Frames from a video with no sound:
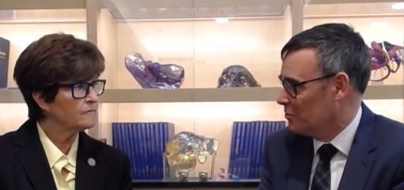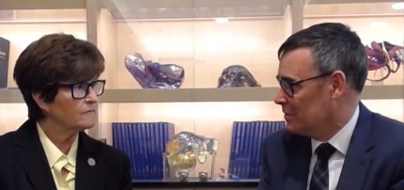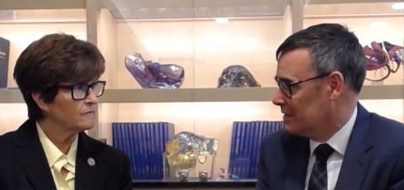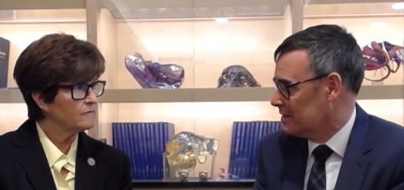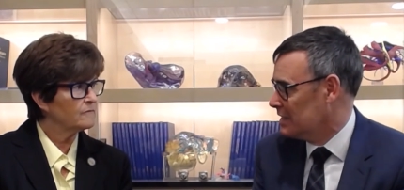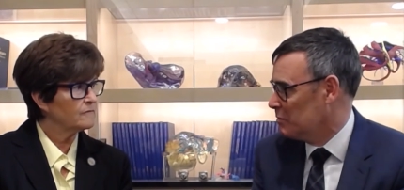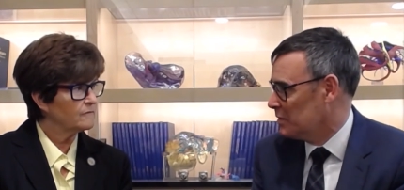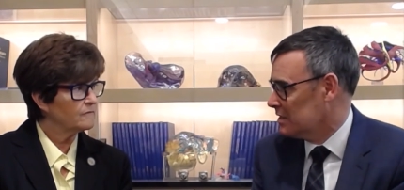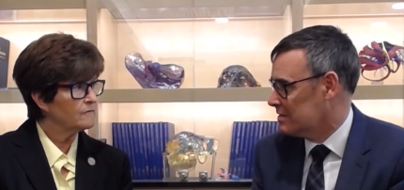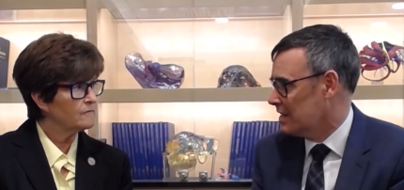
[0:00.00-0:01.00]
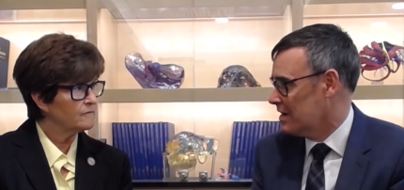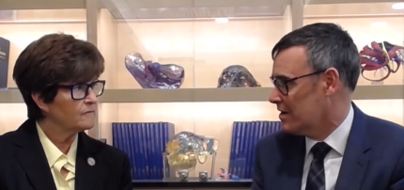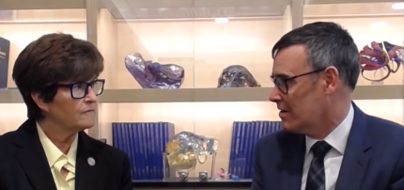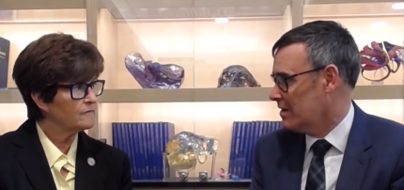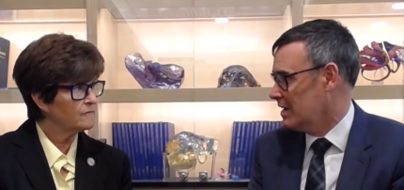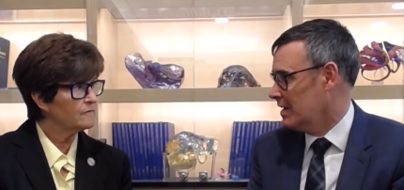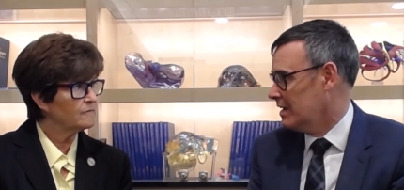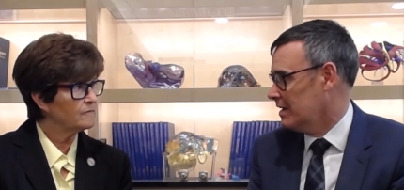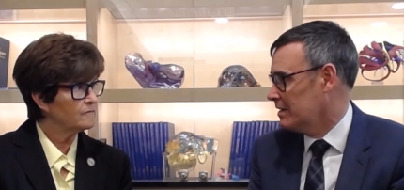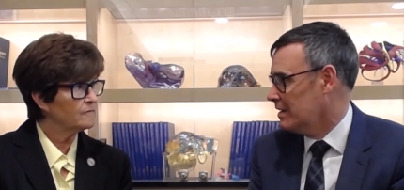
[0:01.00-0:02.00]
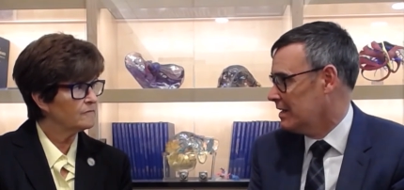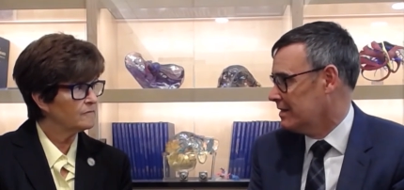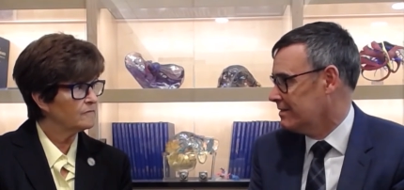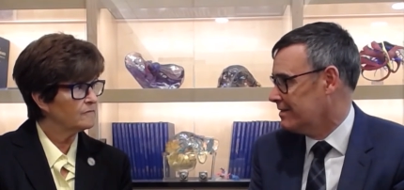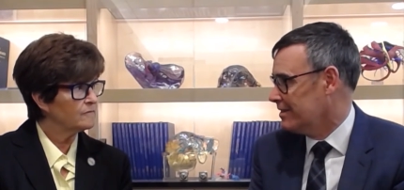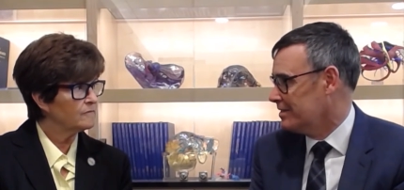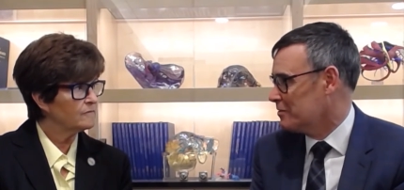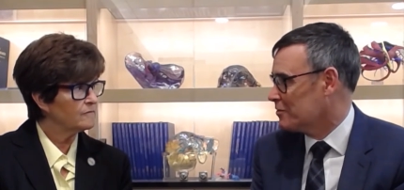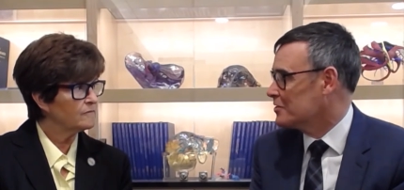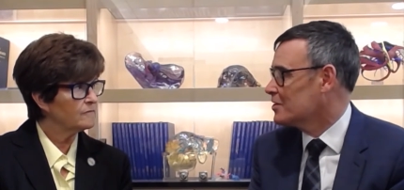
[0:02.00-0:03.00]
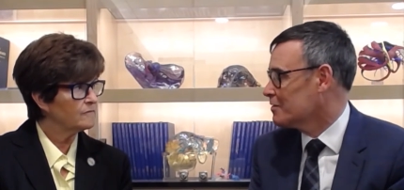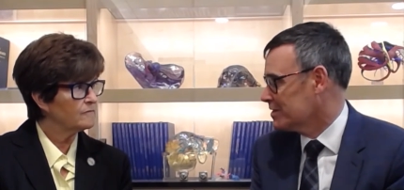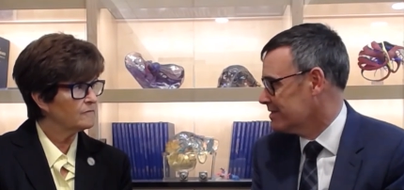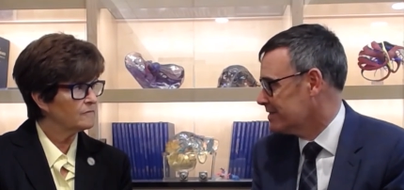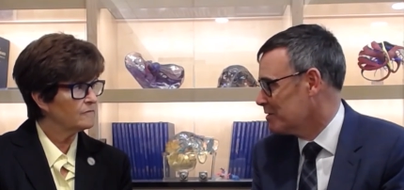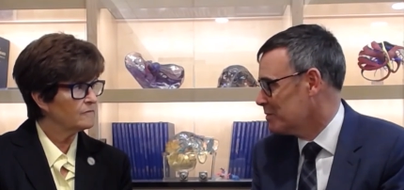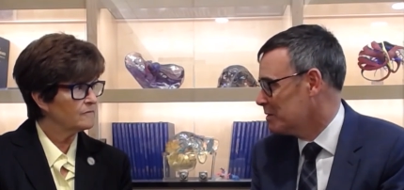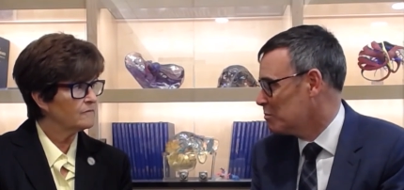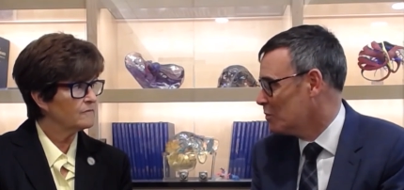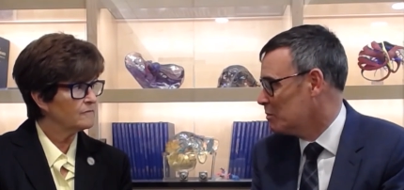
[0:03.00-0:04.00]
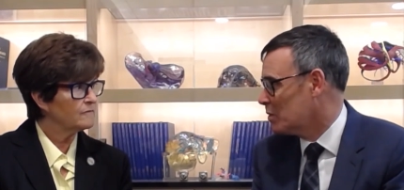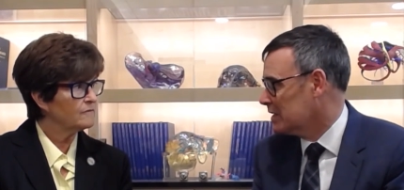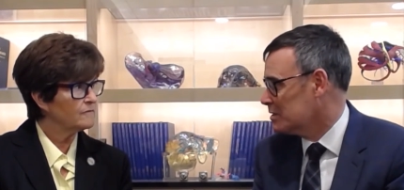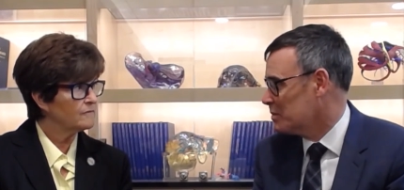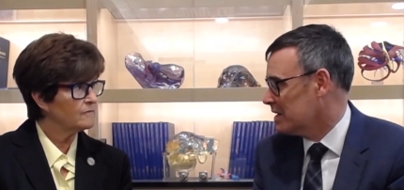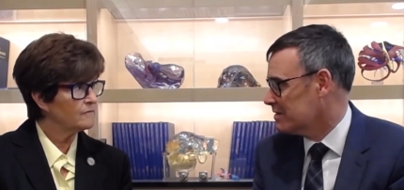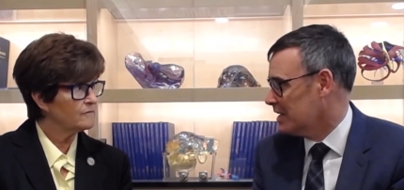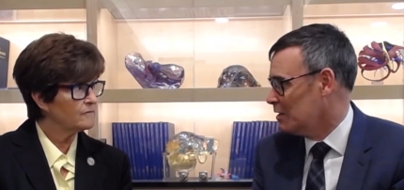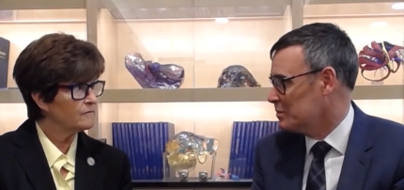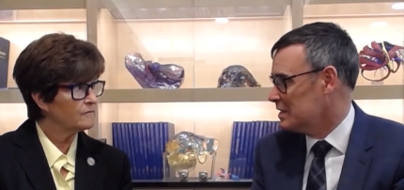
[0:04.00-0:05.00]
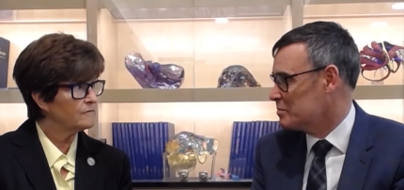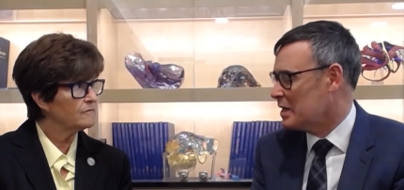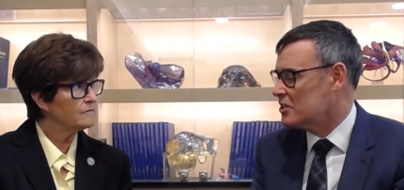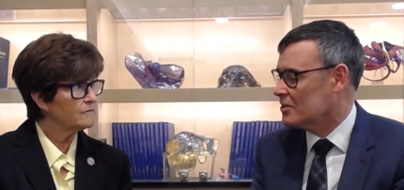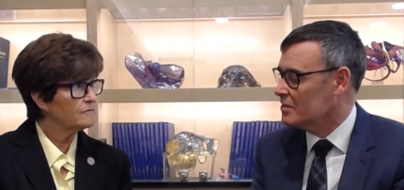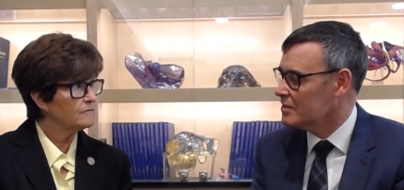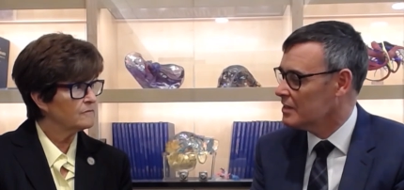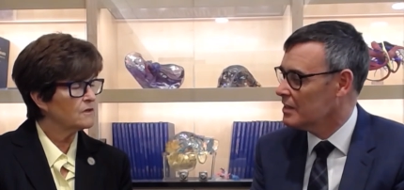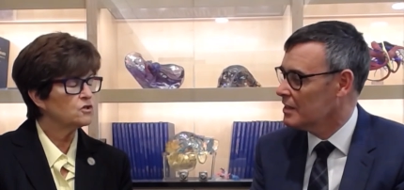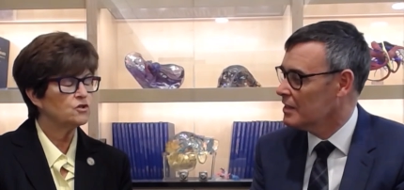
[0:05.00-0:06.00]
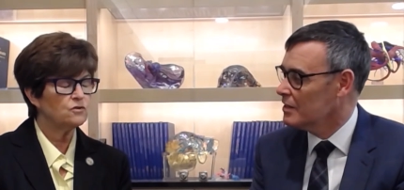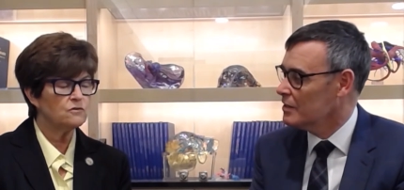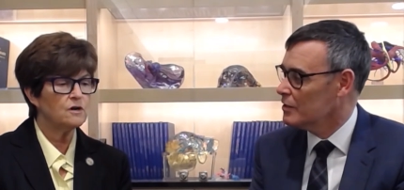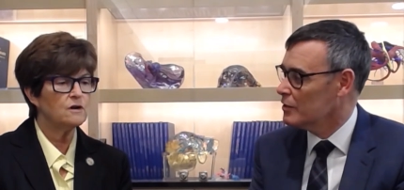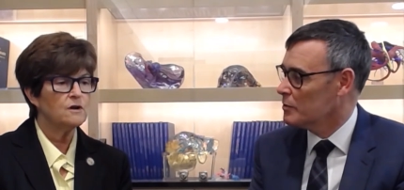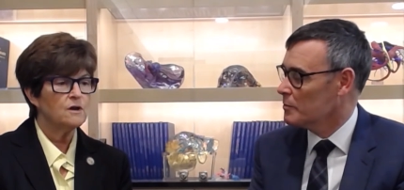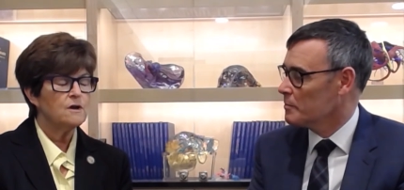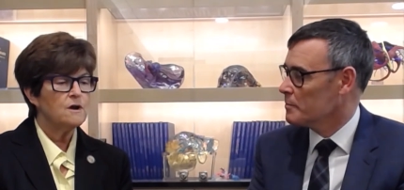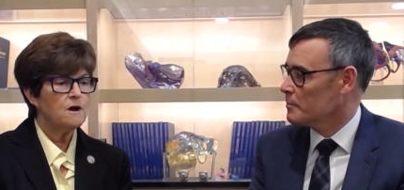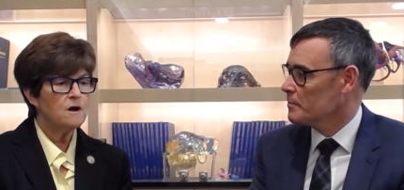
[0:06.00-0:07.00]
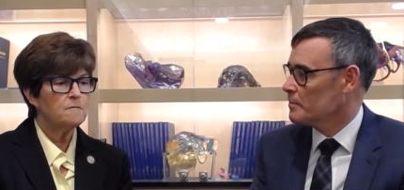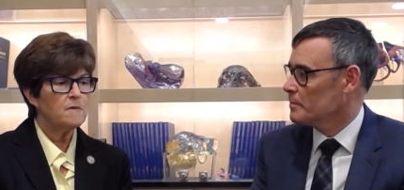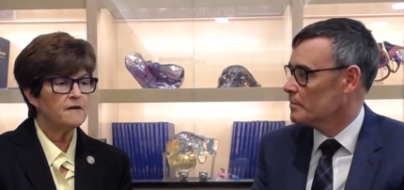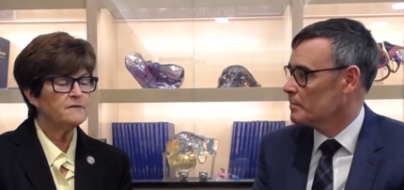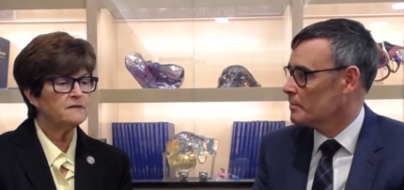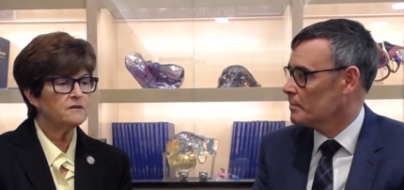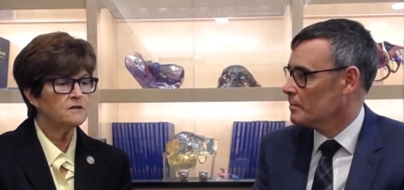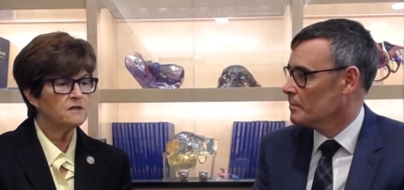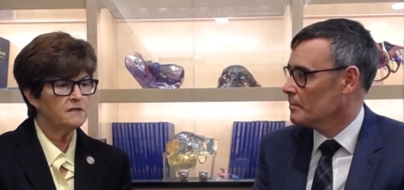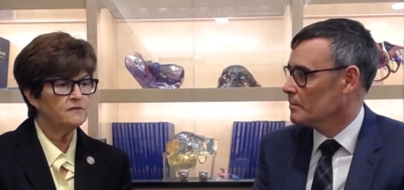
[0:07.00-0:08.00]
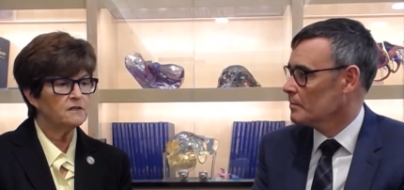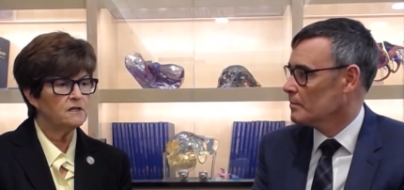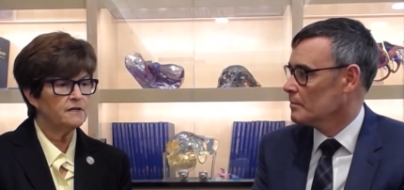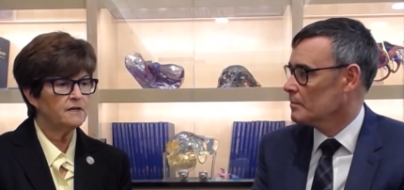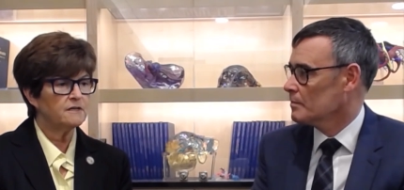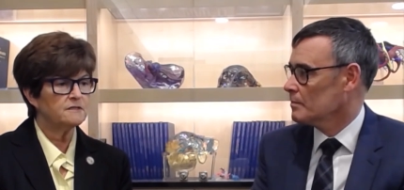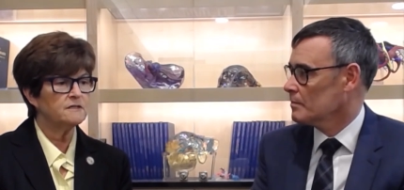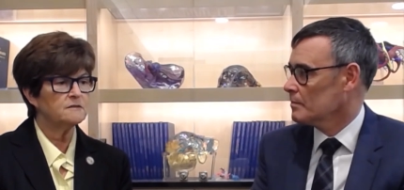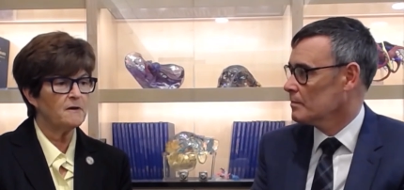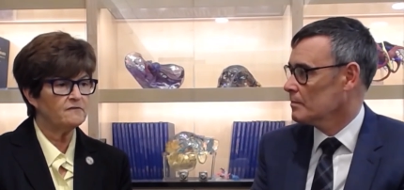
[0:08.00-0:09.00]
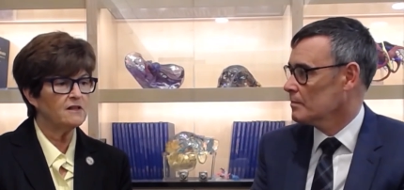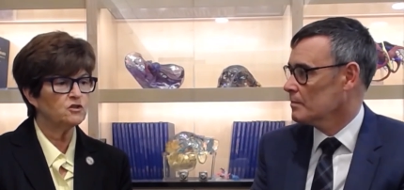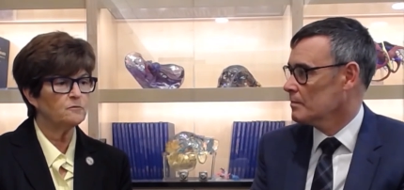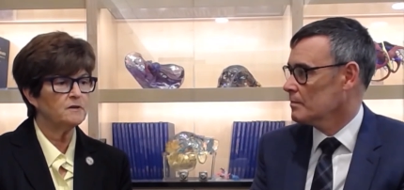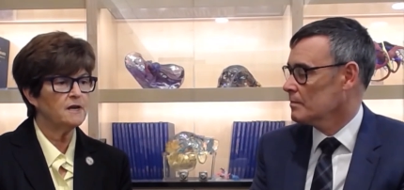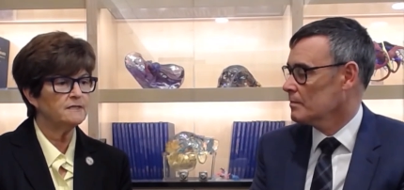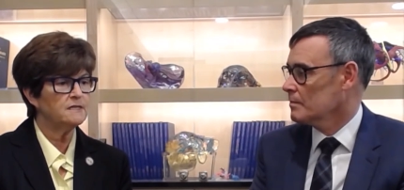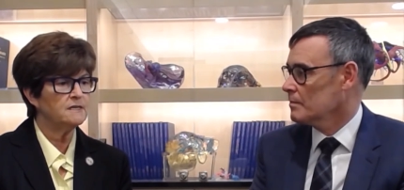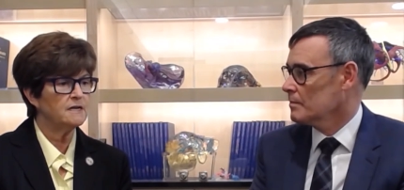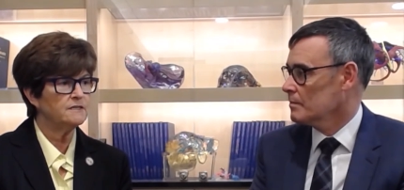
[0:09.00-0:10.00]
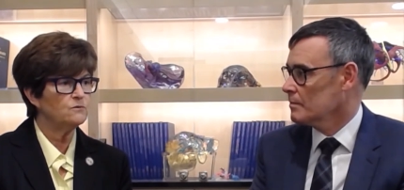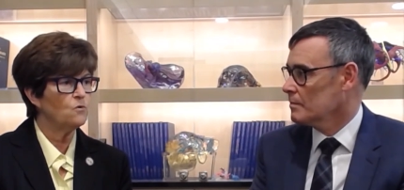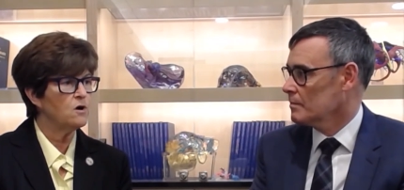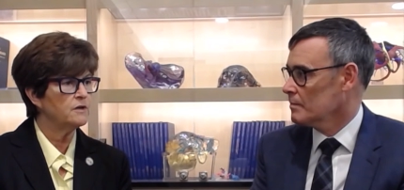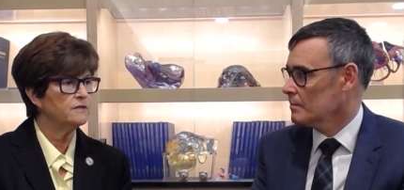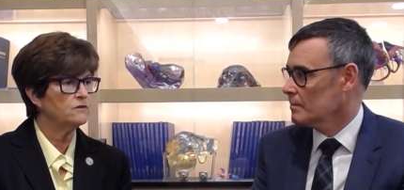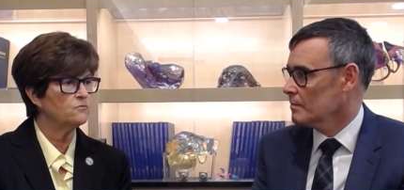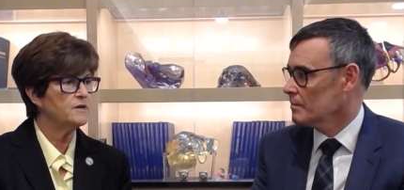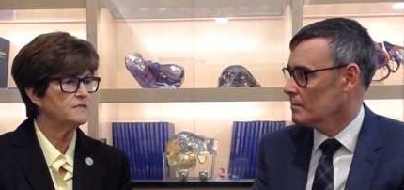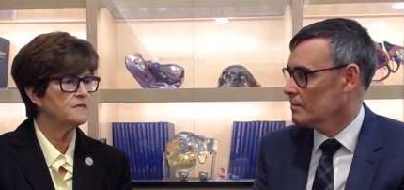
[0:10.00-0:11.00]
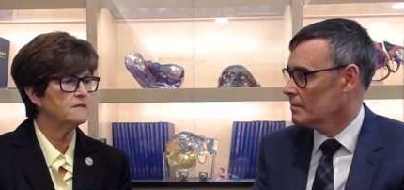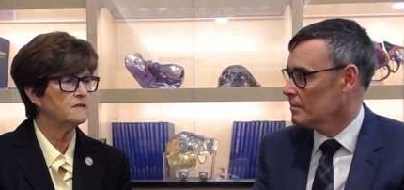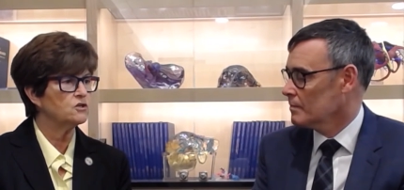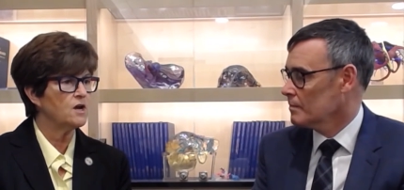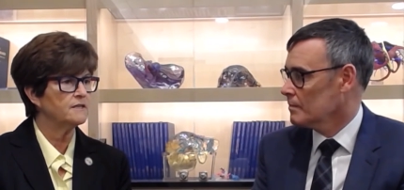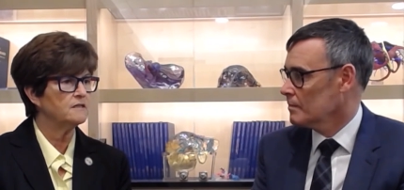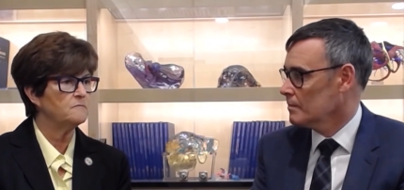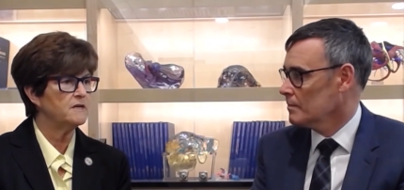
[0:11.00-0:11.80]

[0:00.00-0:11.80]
Speaker 1: you and the team that's there and, and the different services that we, we bring to bear to help these patients.
Speaker 2: Sure. Um, I've been at the Cleveland Clinic since my fellowship in nineteen ninety-one, and the reason that attracted